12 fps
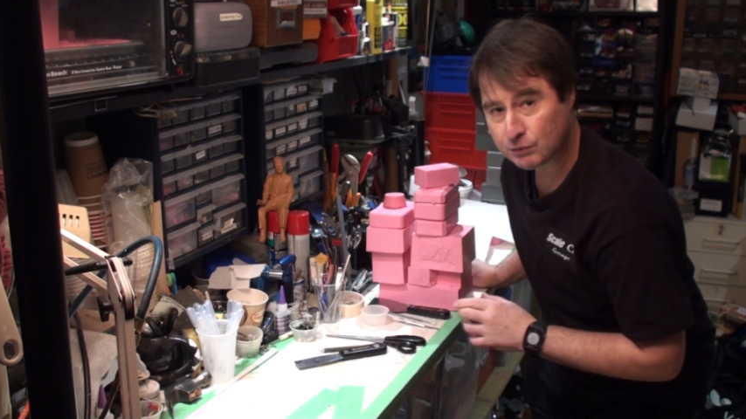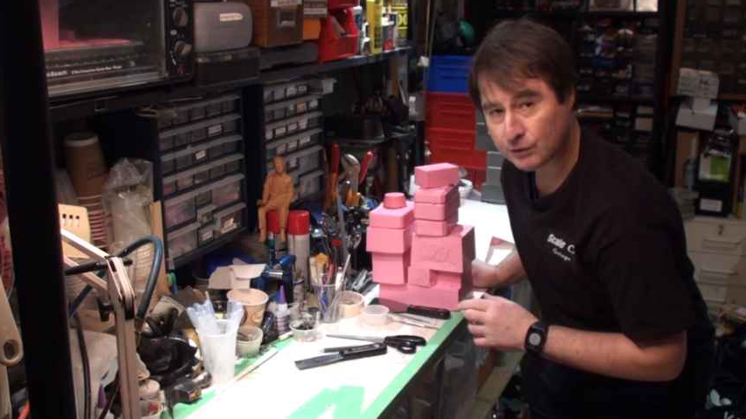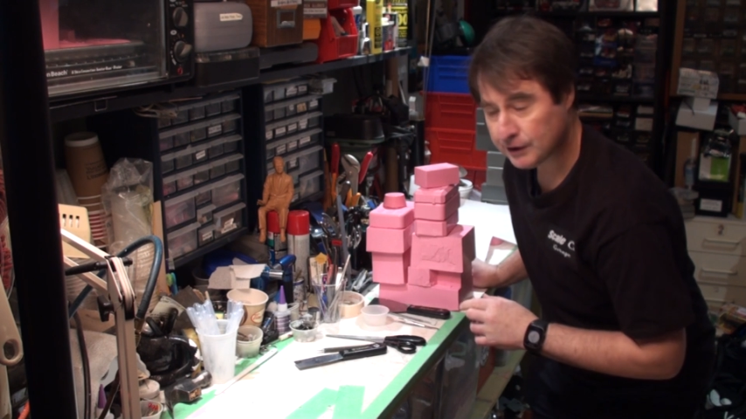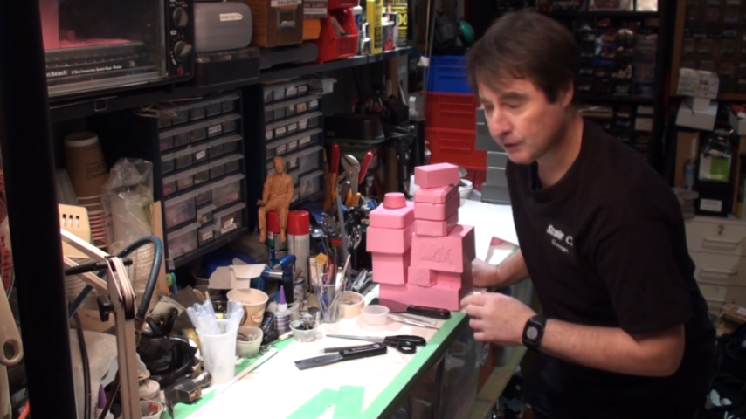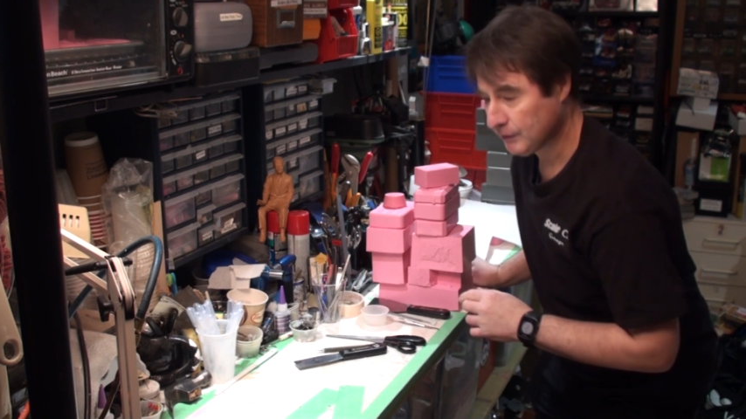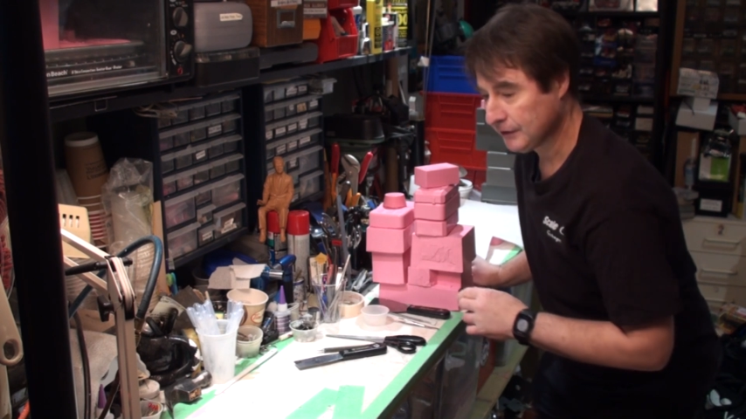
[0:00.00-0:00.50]

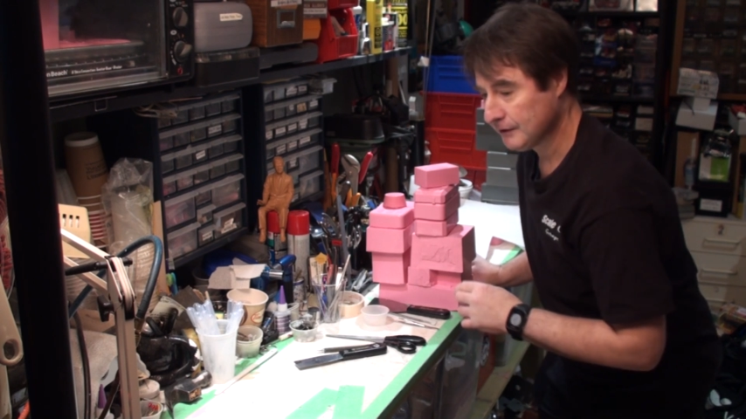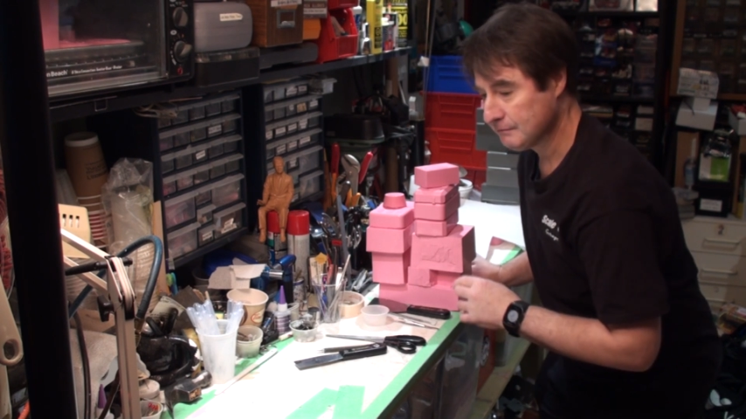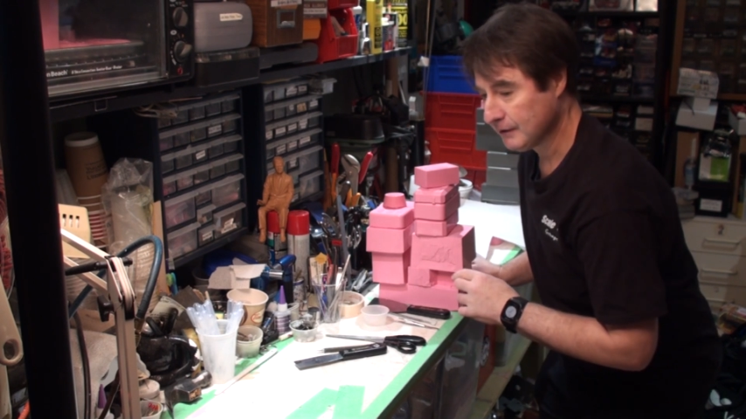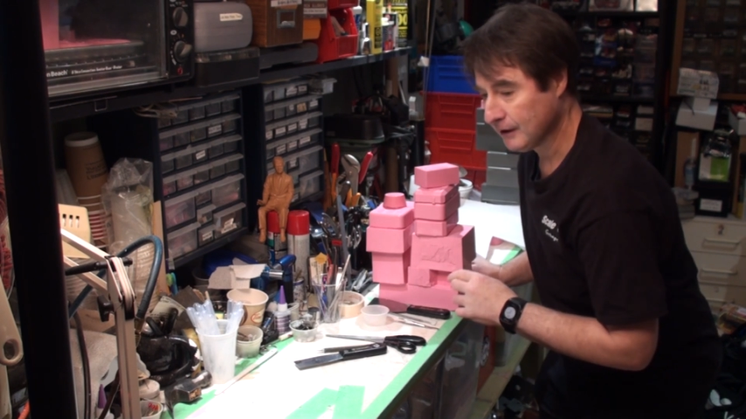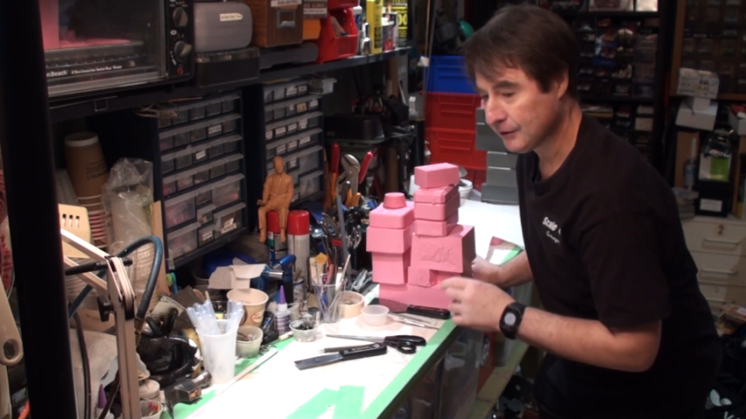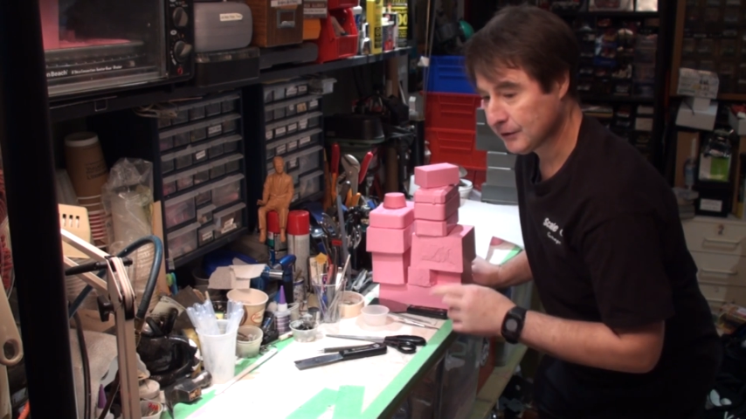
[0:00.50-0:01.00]
bore you with them,
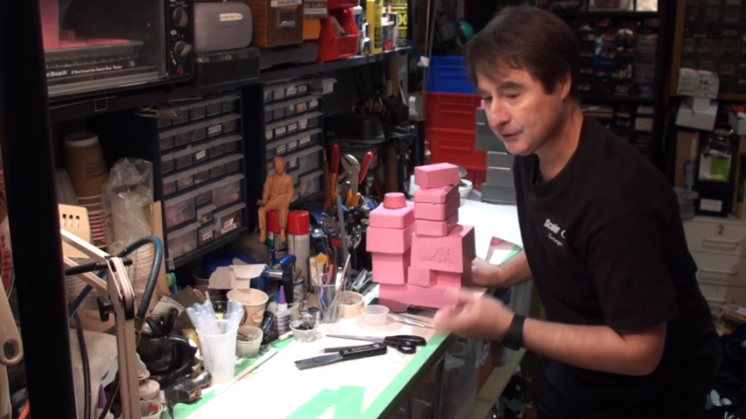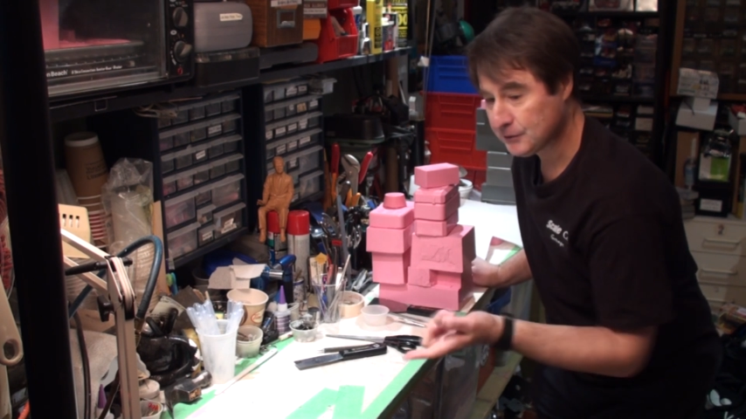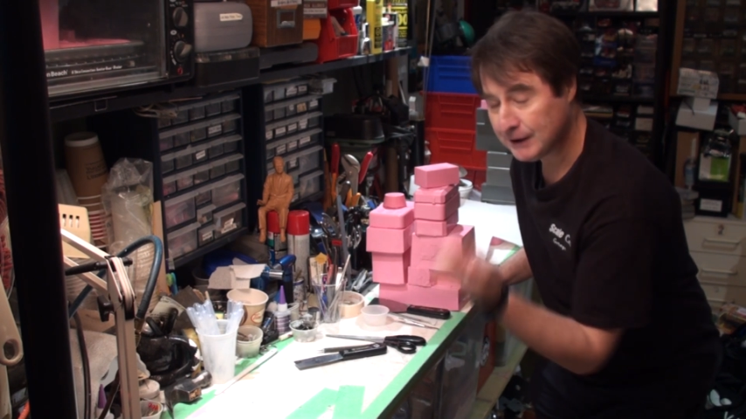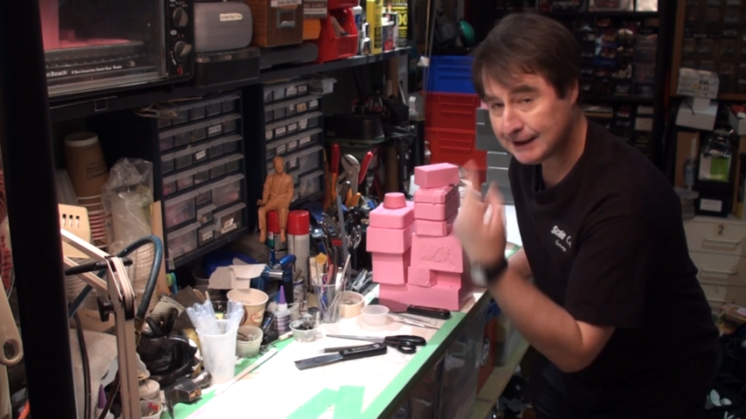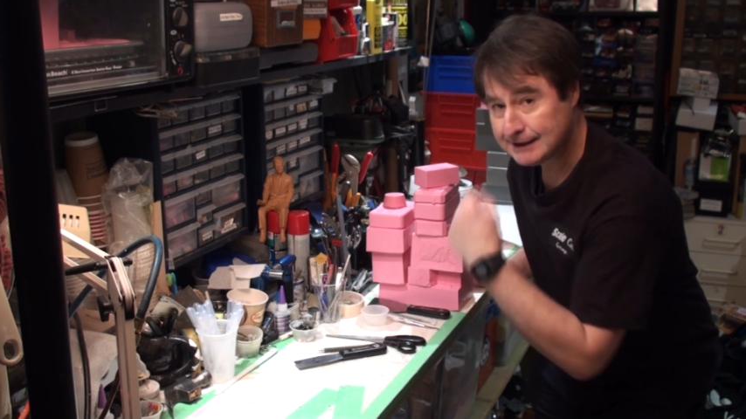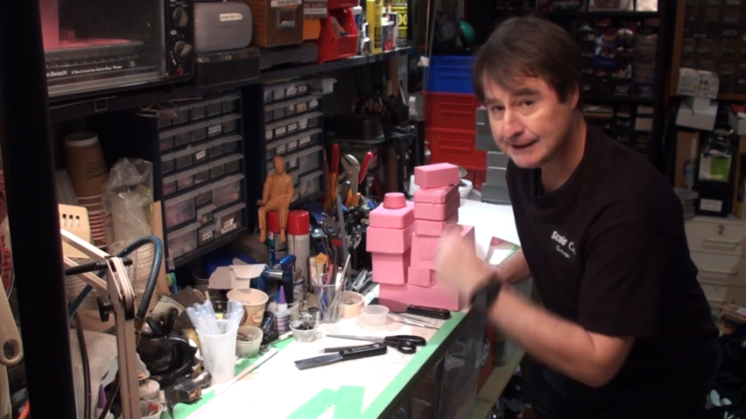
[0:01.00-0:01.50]

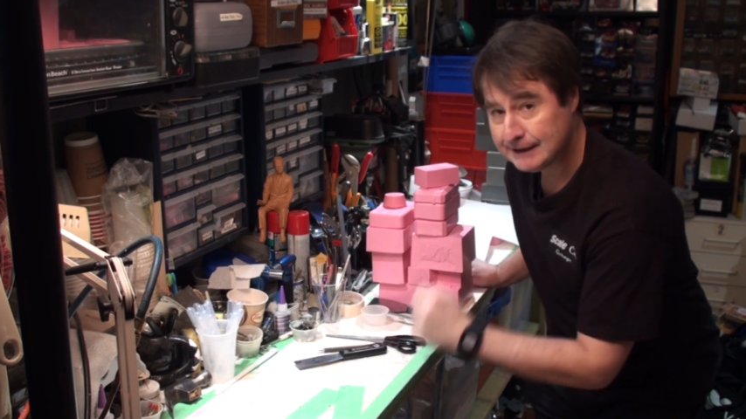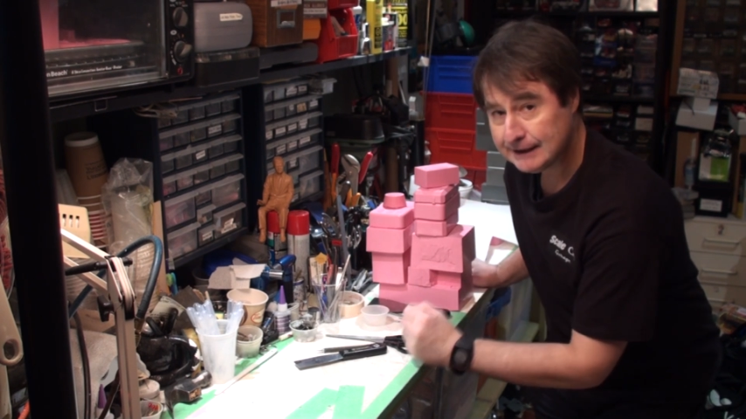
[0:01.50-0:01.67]
although